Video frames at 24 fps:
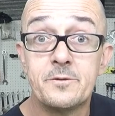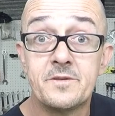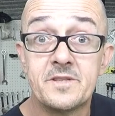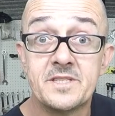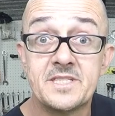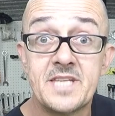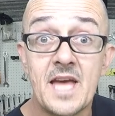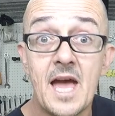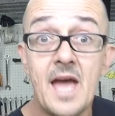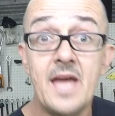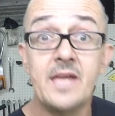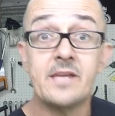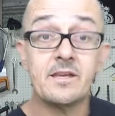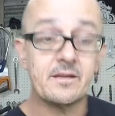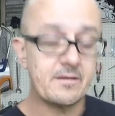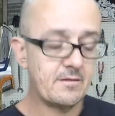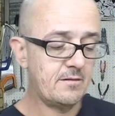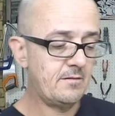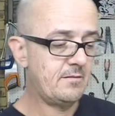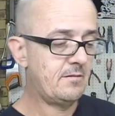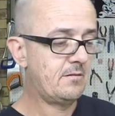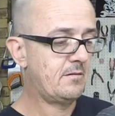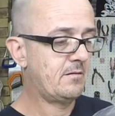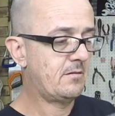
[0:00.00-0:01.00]
the tank
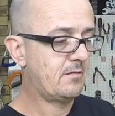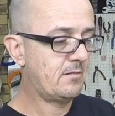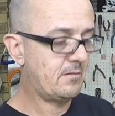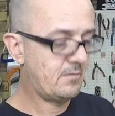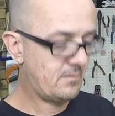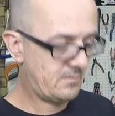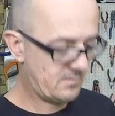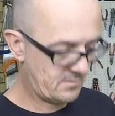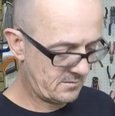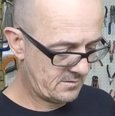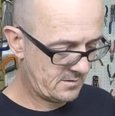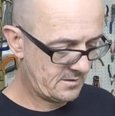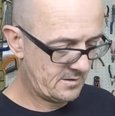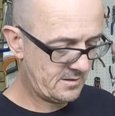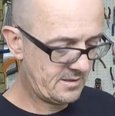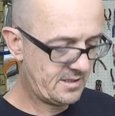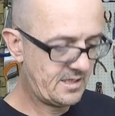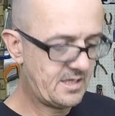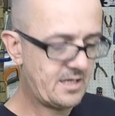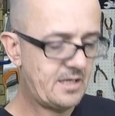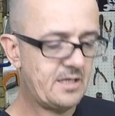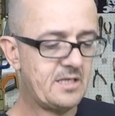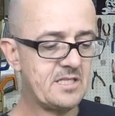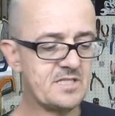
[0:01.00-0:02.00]

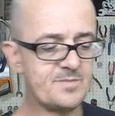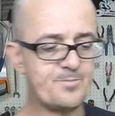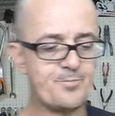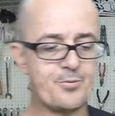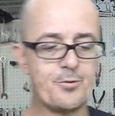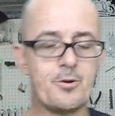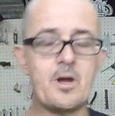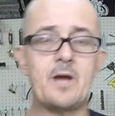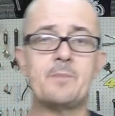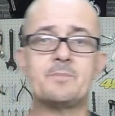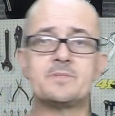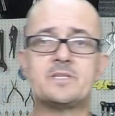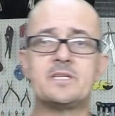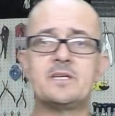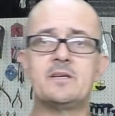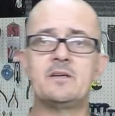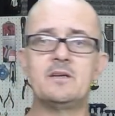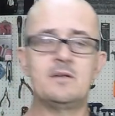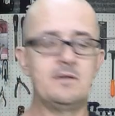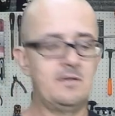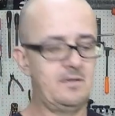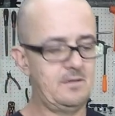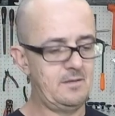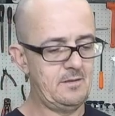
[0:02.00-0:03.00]
is prepped
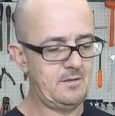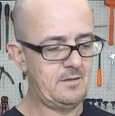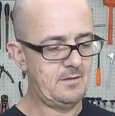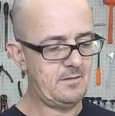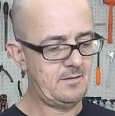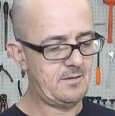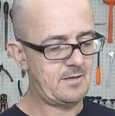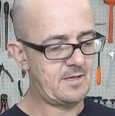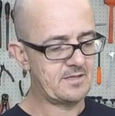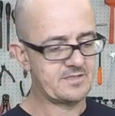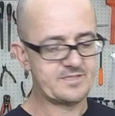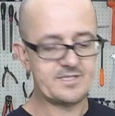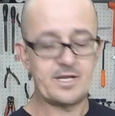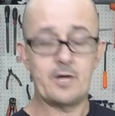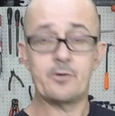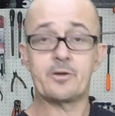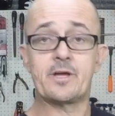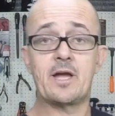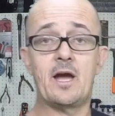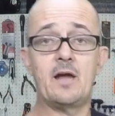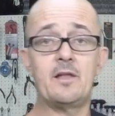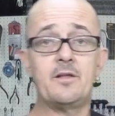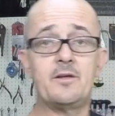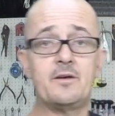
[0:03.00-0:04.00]
as no
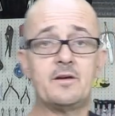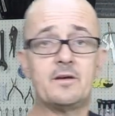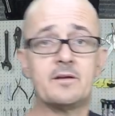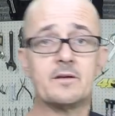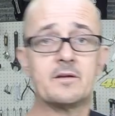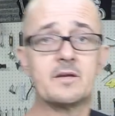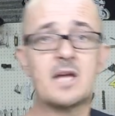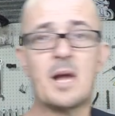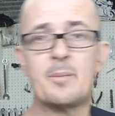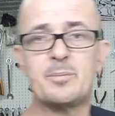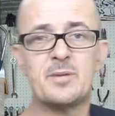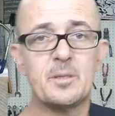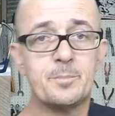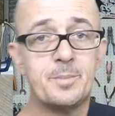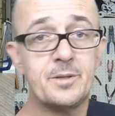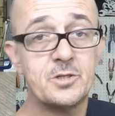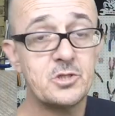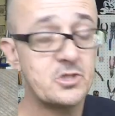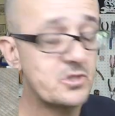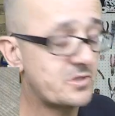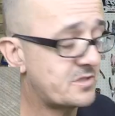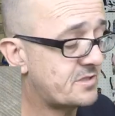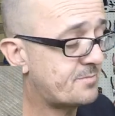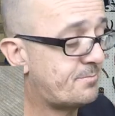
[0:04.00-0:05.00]
colour. A couple of
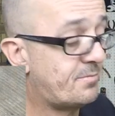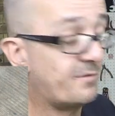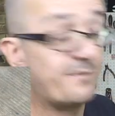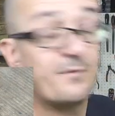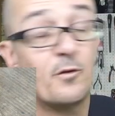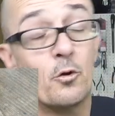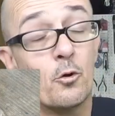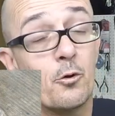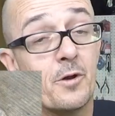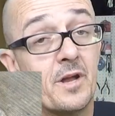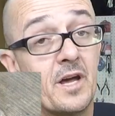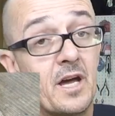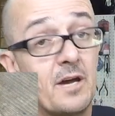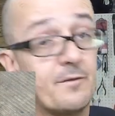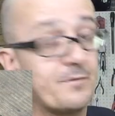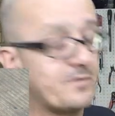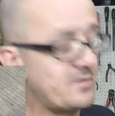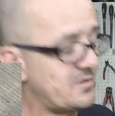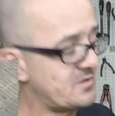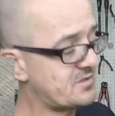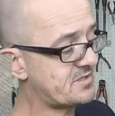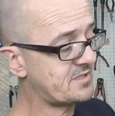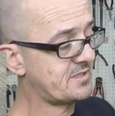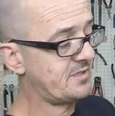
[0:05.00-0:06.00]
pictures, before and
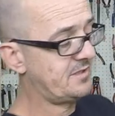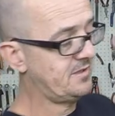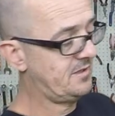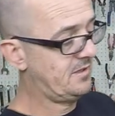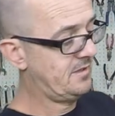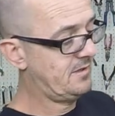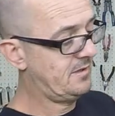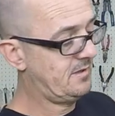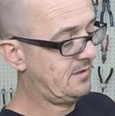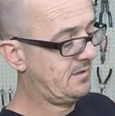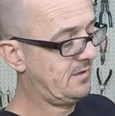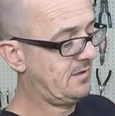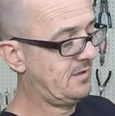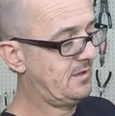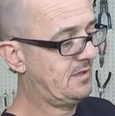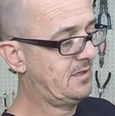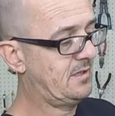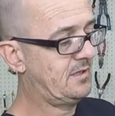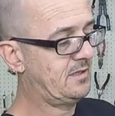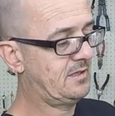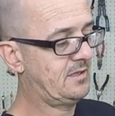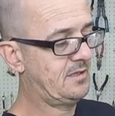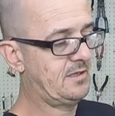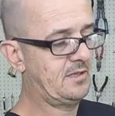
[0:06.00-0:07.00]
afters.
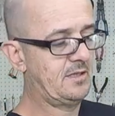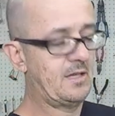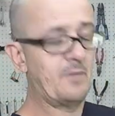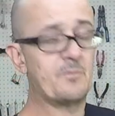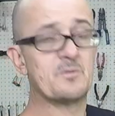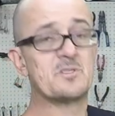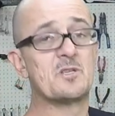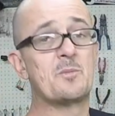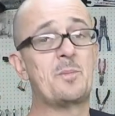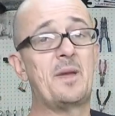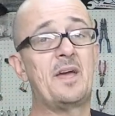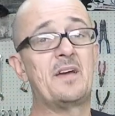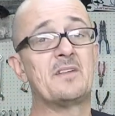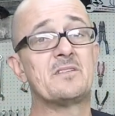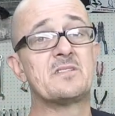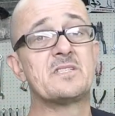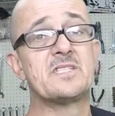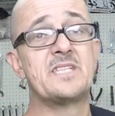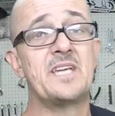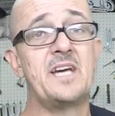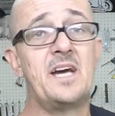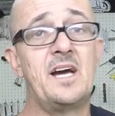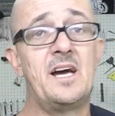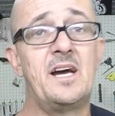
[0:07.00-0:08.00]
That was
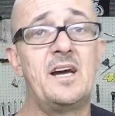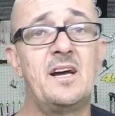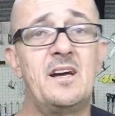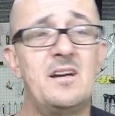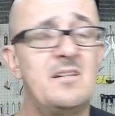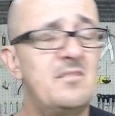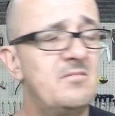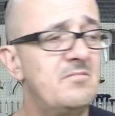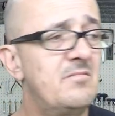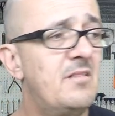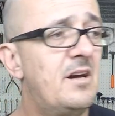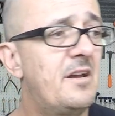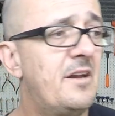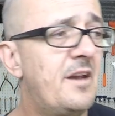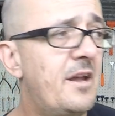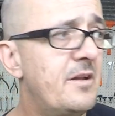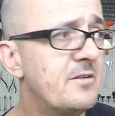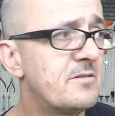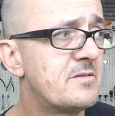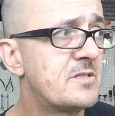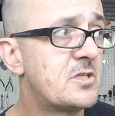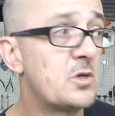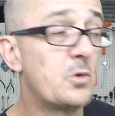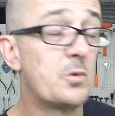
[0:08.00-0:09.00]
about, I don't
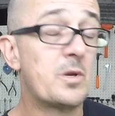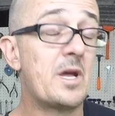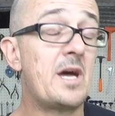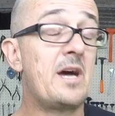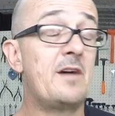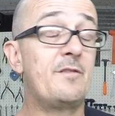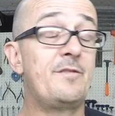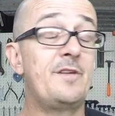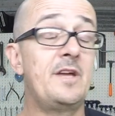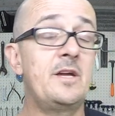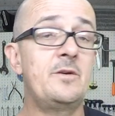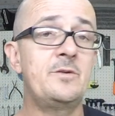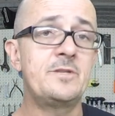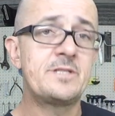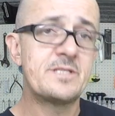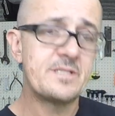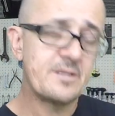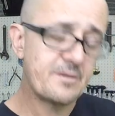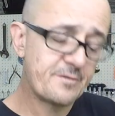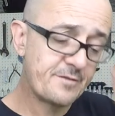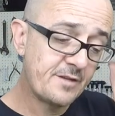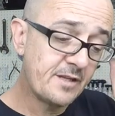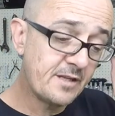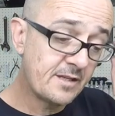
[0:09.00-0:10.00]
know, 2.5 hours,
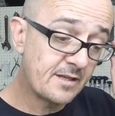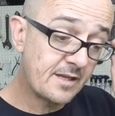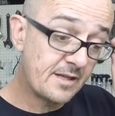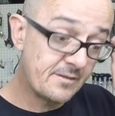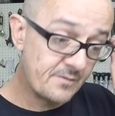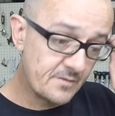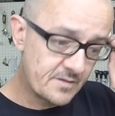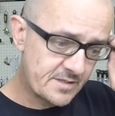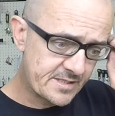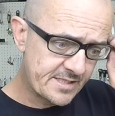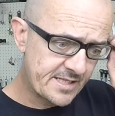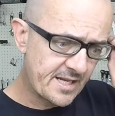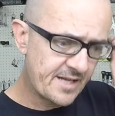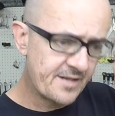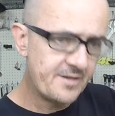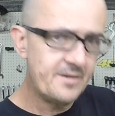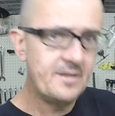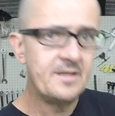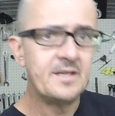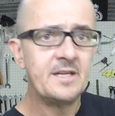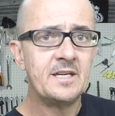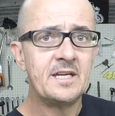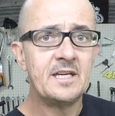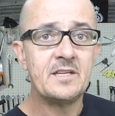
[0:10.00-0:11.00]
I think, in the sun,
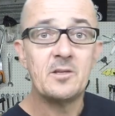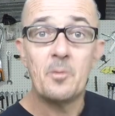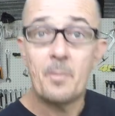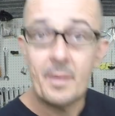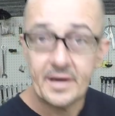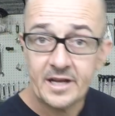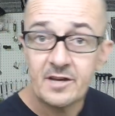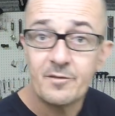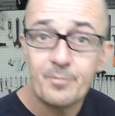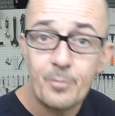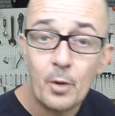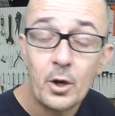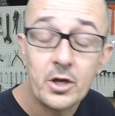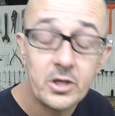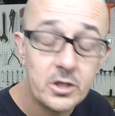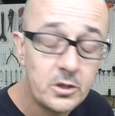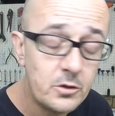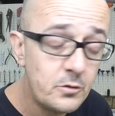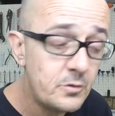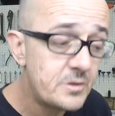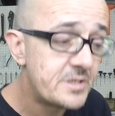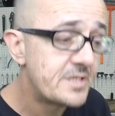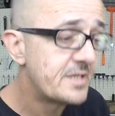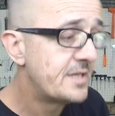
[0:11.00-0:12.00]
in the back of my
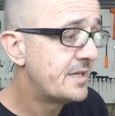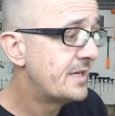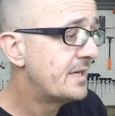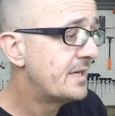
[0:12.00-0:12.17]
ute,